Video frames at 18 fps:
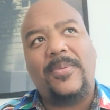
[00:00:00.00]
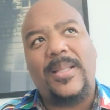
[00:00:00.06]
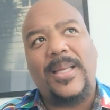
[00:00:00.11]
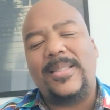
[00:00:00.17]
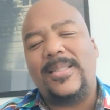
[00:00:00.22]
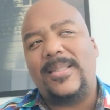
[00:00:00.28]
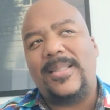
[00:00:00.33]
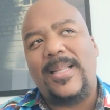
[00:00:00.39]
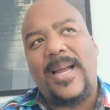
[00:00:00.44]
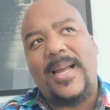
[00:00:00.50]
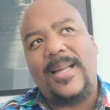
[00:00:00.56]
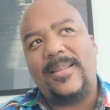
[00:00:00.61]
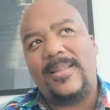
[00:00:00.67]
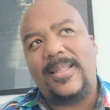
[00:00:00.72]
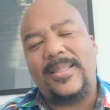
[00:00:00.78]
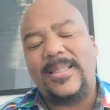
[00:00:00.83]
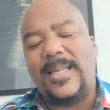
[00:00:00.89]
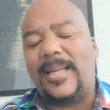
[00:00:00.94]
That's not
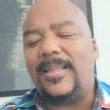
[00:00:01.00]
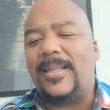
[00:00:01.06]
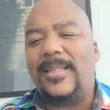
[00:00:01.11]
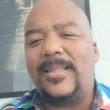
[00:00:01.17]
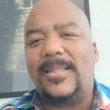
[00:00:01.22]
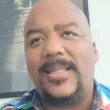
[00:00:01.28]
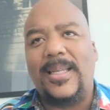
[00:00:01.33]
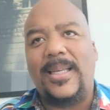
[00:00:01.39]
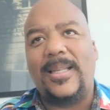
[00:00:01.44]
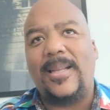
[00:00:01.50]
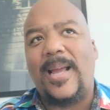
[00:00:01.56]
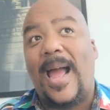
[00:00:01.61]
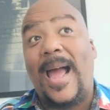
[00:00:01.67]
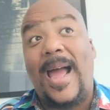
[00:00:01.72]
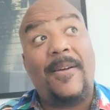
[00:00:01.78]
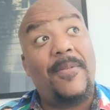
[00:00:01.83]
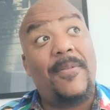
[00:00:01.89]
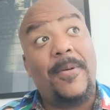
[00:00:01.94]
the intent.
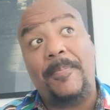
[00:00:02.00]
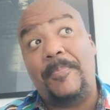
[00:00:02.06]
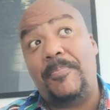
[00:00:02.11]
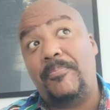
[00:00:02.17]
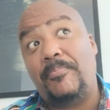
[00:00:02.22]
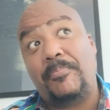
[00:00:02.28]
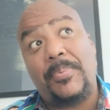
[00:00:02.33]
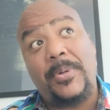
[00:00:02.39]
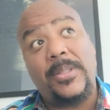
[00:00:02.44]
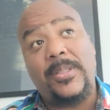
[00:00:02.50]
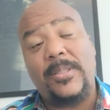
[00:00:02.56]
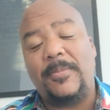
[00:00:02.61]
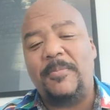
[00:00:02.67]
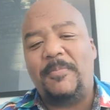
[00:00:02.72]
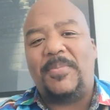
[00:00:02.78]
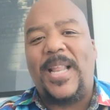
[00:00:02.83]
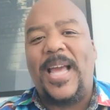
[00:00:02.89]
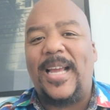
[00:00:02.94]
I have a bunch
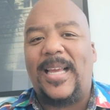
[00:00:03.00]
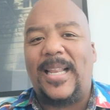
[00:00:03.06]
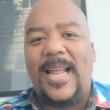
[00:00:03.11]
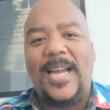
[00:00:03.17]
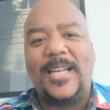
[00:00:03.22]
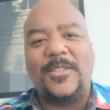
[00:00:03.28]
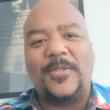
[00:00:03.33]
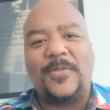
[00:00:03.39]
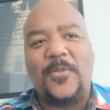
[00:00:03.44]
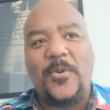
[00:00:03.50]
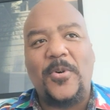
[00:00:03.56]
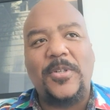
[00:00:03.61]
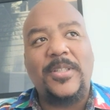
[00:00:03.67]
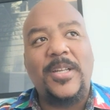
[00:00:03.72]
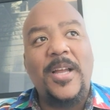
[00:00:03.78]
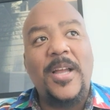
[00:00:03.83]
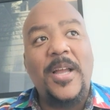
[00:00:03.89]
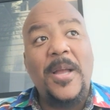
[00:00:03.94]
of Black clients, of course,